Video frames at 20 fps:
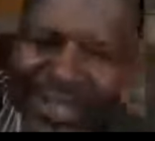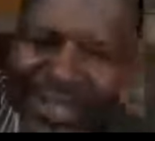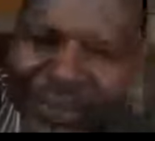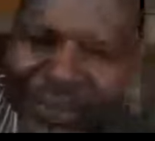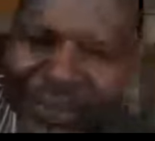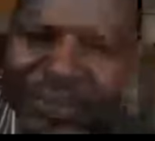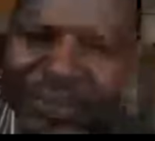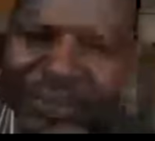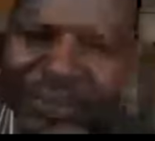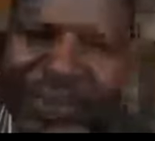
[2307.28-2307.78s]

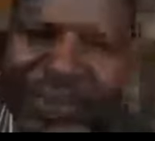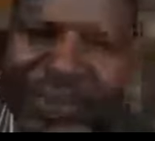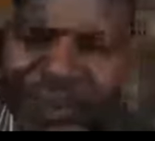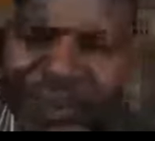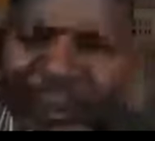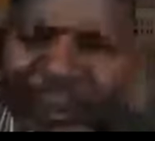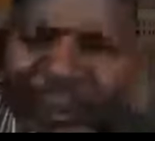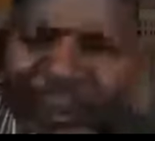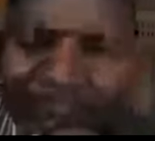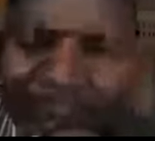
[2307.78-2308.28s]

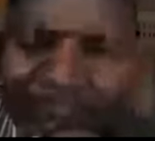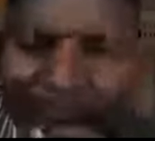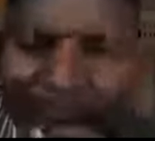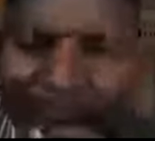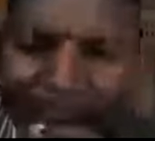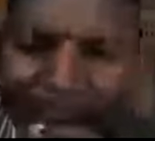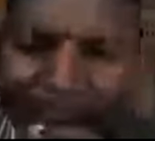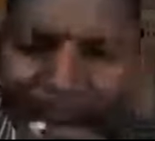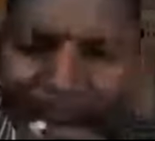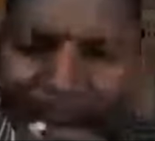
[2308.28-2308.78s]

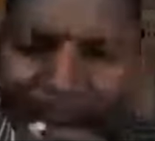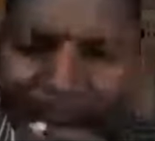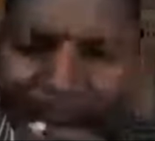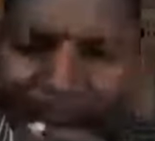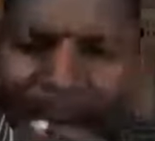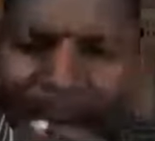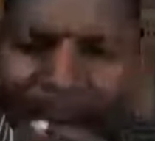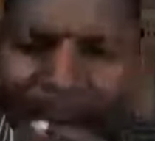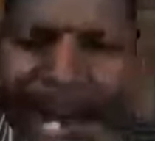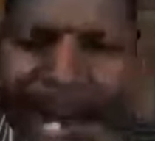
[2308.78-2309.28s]

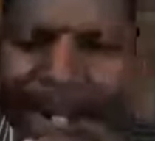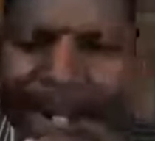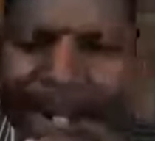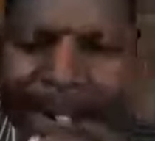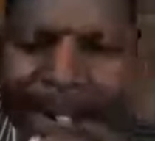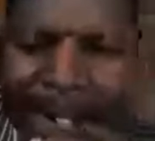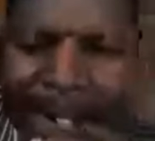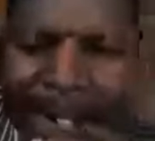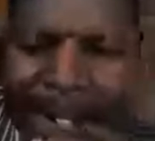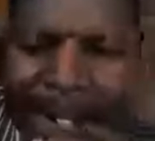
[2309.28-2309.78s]

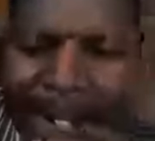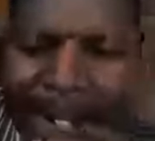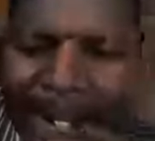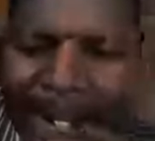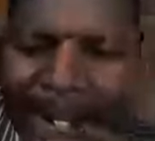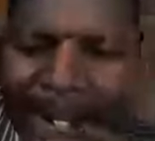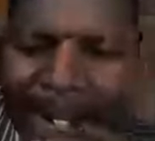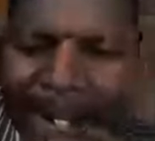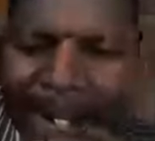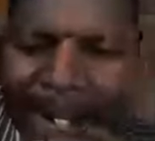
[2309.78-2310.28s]

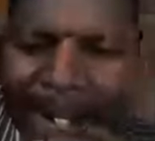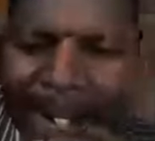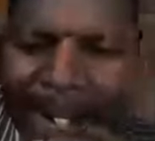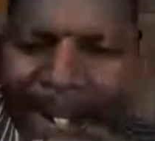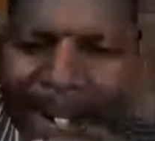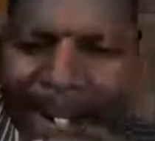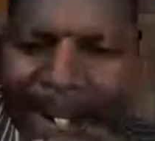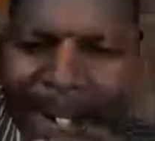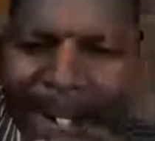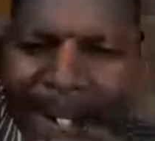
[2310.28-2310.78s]

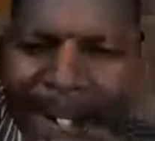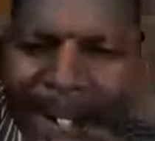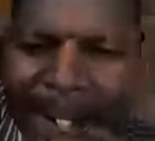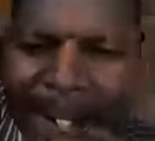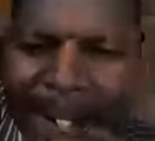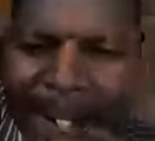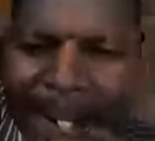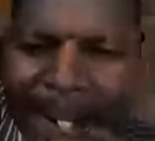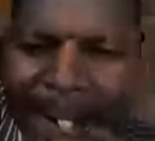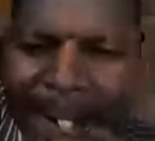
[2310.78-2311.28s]

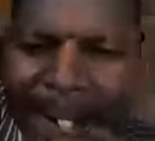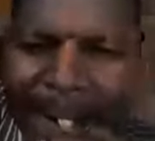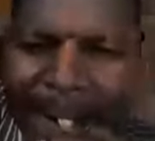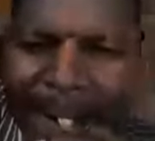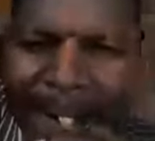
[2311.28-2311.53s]
No words are spoken by the person on screen.